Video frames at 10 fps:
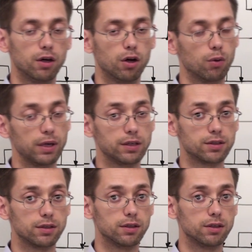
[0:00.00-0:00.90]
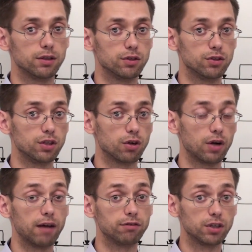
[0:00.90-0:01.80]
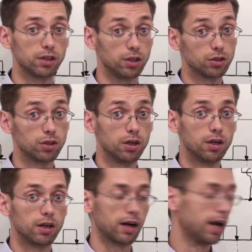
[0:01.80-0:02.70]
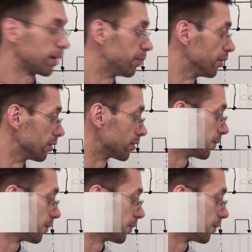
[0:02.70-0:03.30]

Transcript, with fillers: always 0 after each clock pulse.